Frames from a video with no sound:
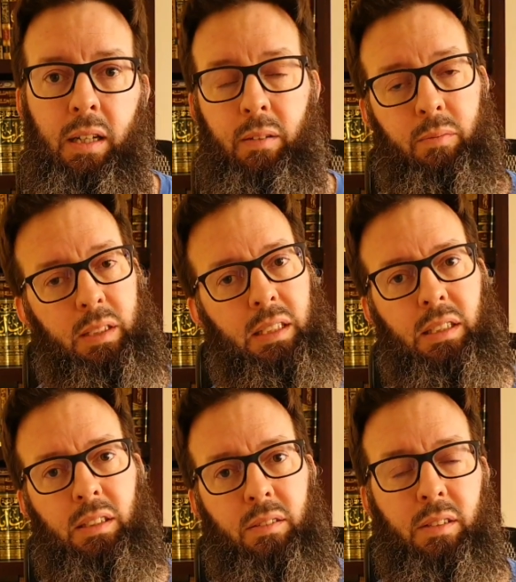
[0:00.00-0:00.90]
This
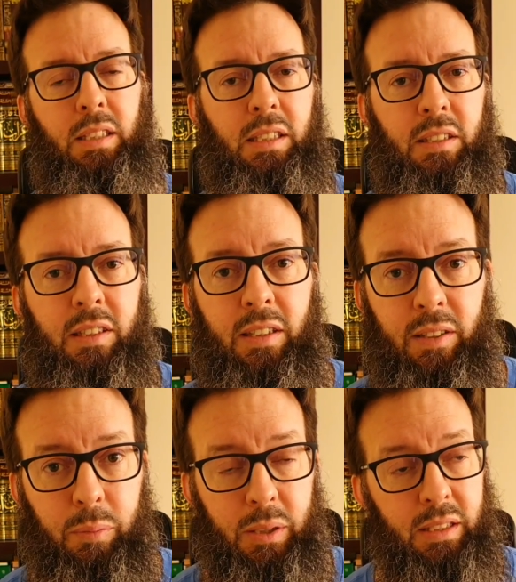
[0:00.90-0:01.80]
is a
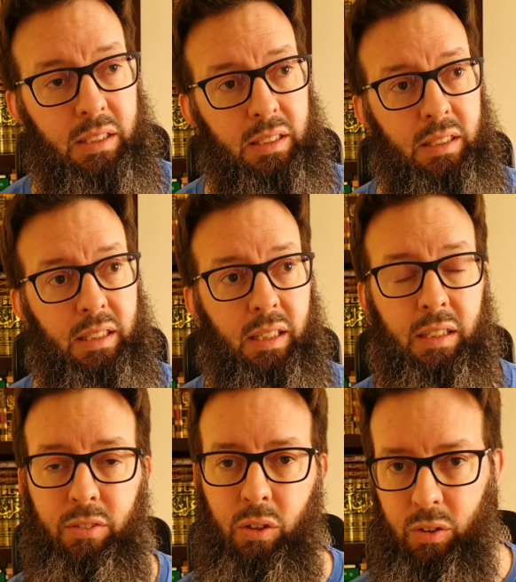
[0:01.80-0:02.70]
theory, but this is
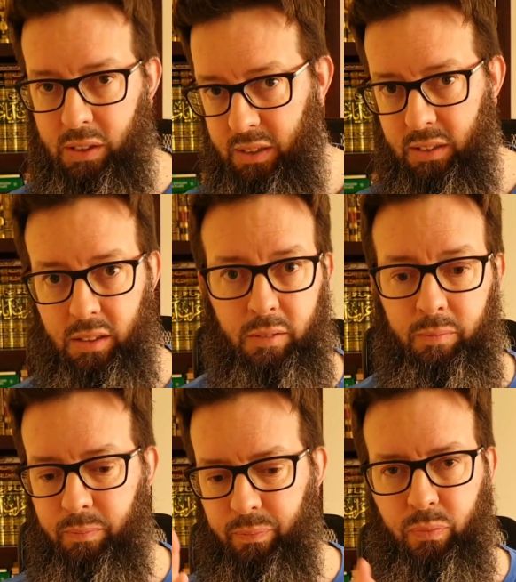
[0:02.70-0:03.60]
if you look at
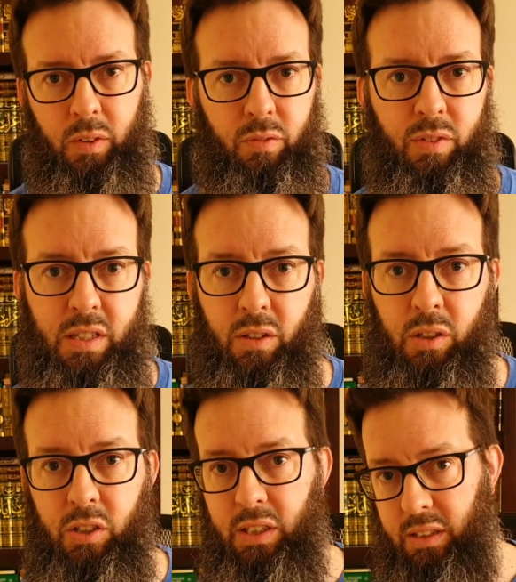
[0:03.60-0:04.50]
the
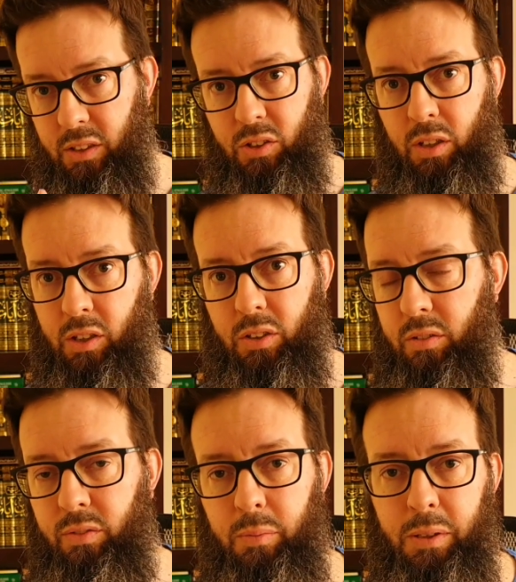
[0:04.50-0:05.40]
physiology and the structure
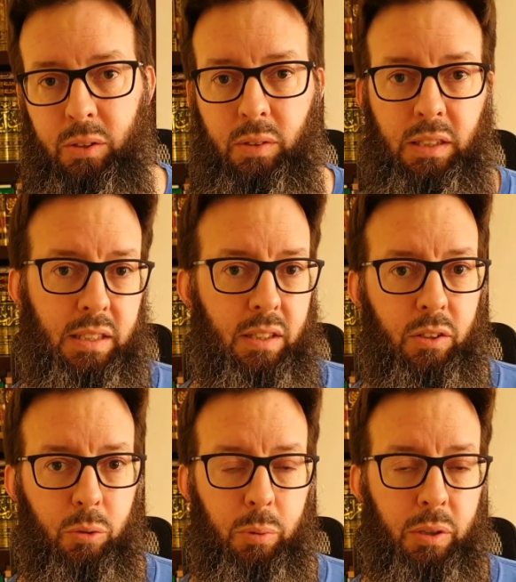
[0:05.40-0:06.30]
of the muscles inside
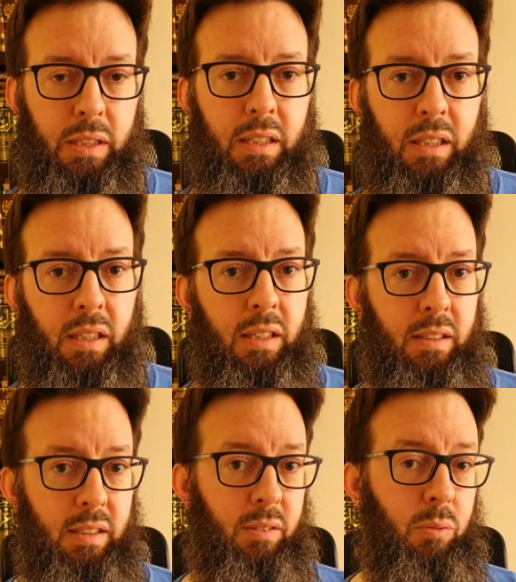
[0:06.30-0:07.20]
your body,
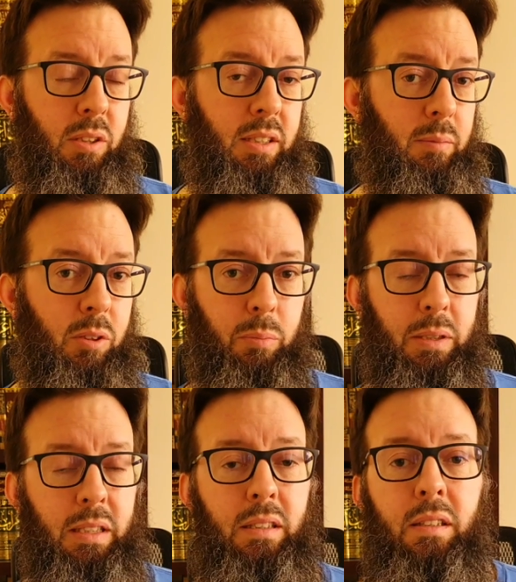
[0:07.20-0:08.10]
this would seem to
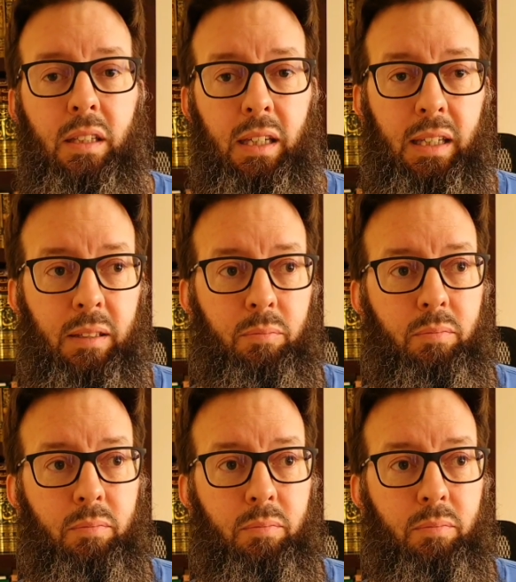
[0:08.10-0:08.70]
be a